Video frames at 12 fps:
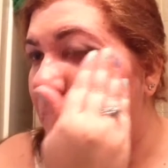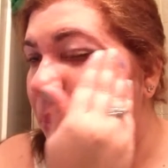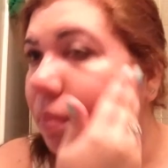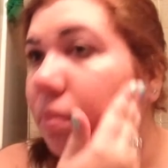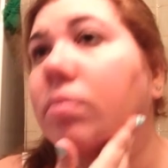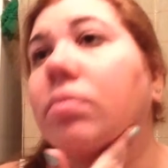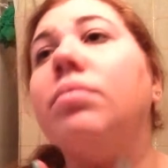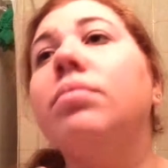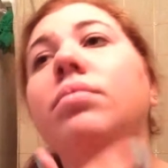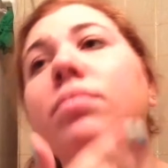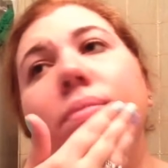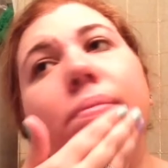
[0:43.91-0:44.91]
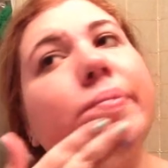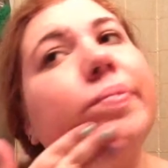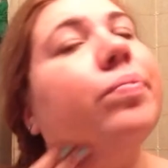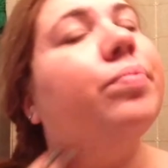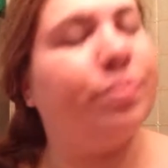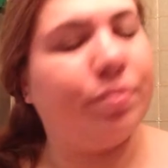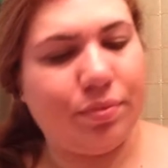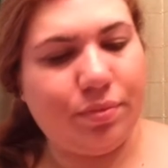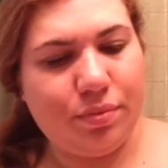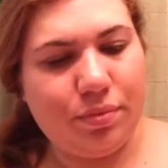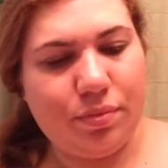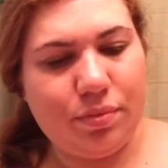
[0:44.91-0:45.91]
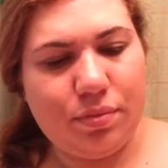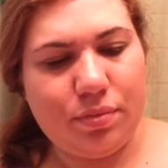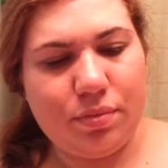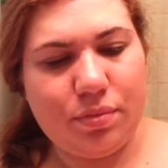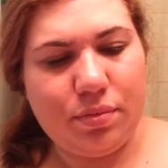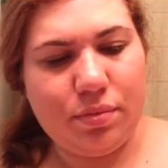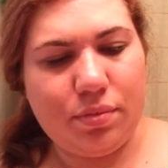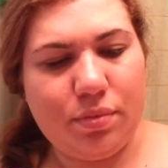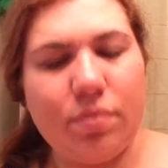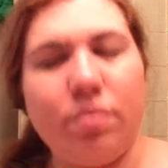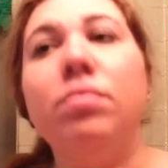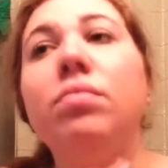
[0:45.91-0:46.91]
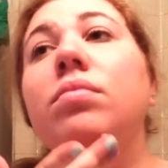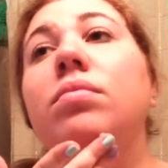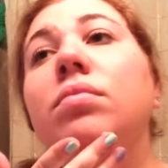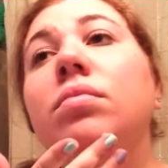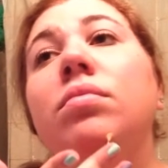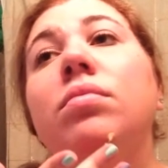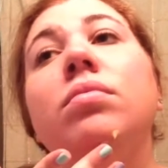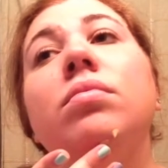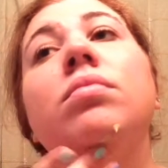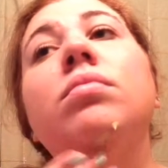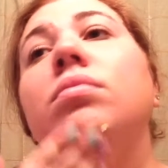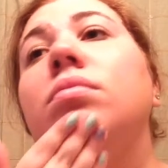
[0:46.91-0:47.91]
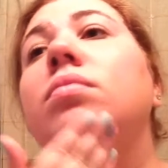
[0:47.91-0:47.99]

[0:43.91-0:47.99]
I really haven't been tanning too much, so this will just have to do for